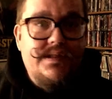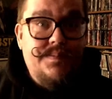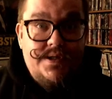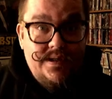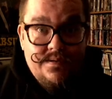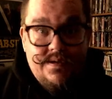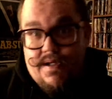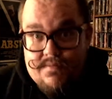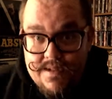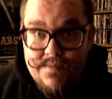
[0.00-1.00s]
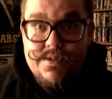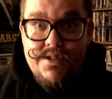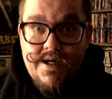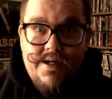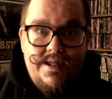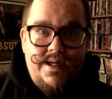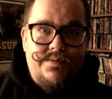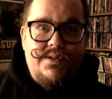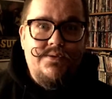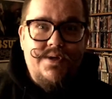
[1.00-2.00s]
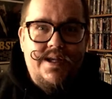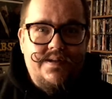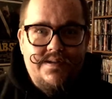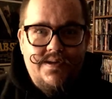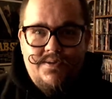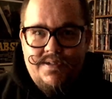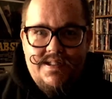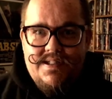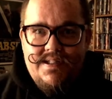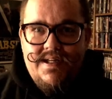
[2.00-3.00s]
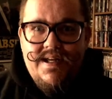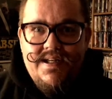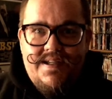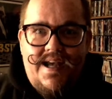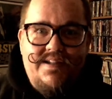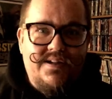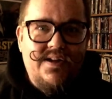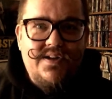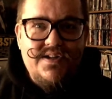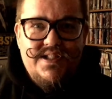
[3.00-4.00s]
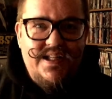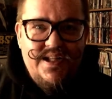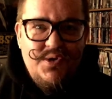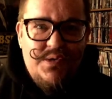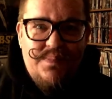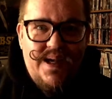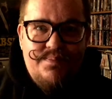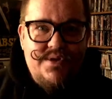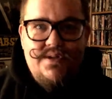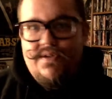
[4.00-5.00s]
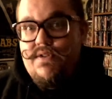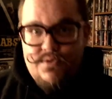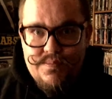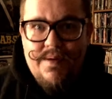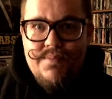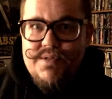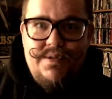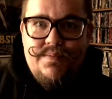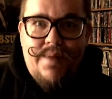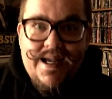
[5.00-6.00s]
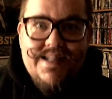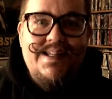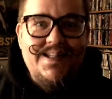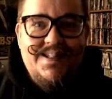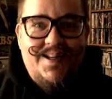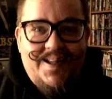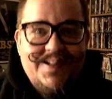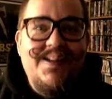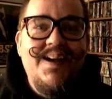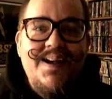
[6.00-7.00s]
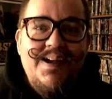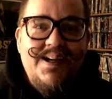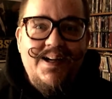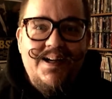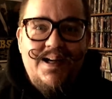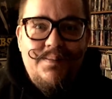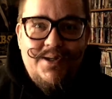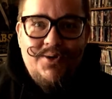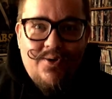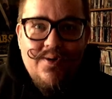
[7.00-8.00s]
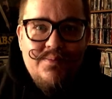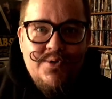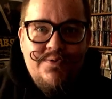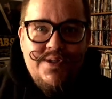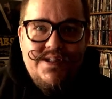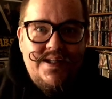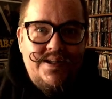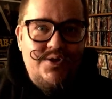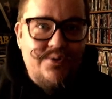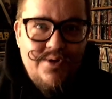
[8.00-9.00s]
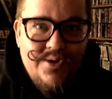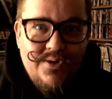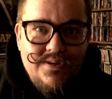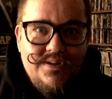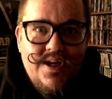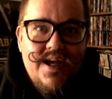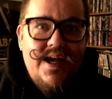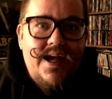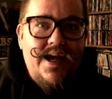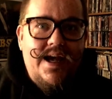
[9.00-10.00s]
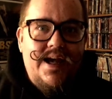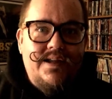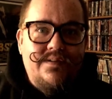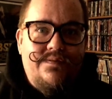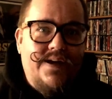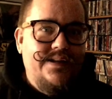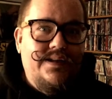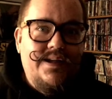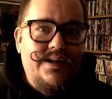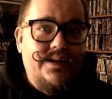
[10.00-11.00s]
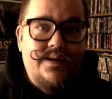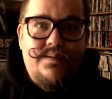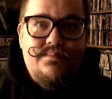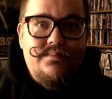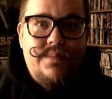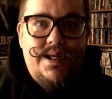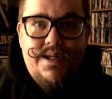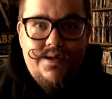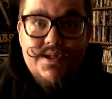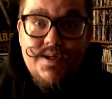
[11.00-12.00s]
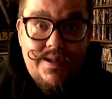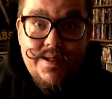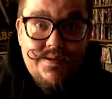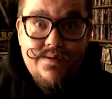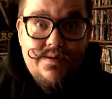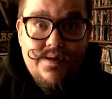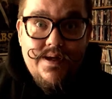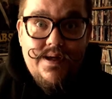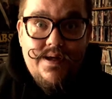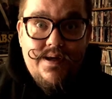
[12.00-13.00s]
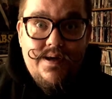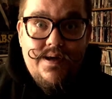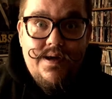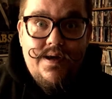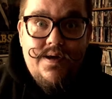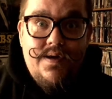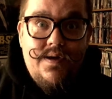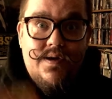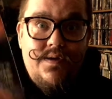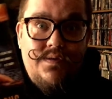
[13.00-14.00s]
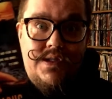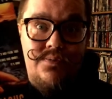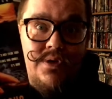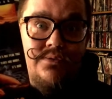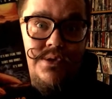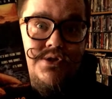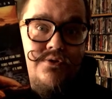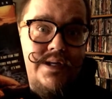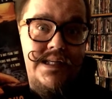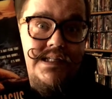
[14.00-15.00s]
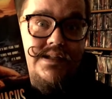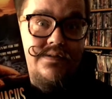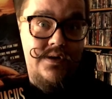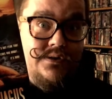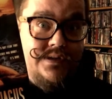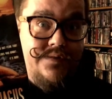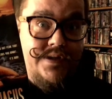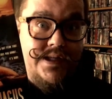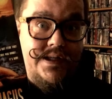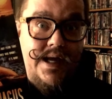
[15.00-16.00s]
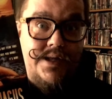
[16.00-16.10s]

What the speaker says: especially, you know, when I was young and I was looking at all these catalogs and newspapers, not newspapers, but magazines at least, about horror movies and the Eurocult. And finally, many years later, this one was released on DVD,